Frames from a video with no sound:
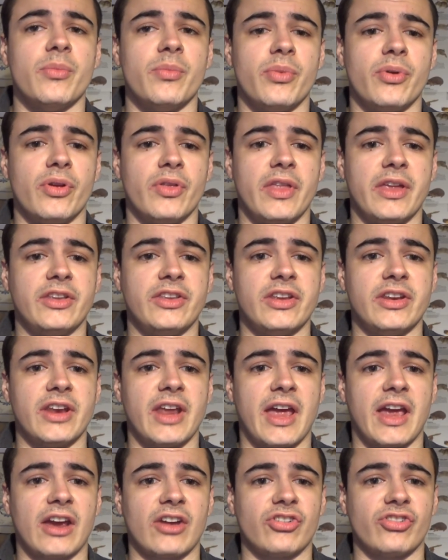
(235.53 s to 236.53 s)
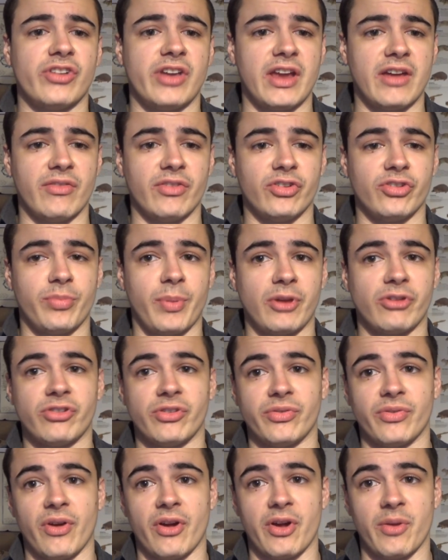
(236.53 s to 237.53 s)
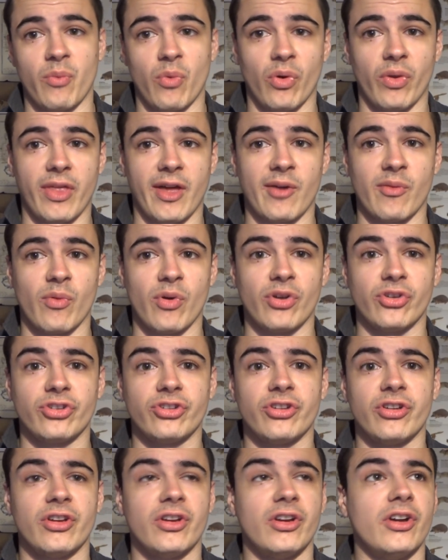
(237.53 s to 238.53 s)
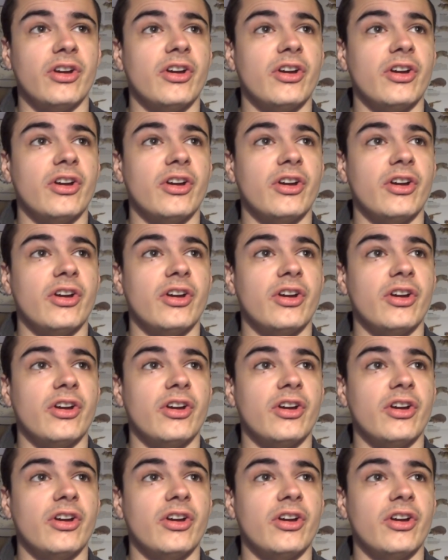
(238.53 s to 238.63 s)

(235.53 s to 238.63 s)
but they didn't actually ever specify what that was.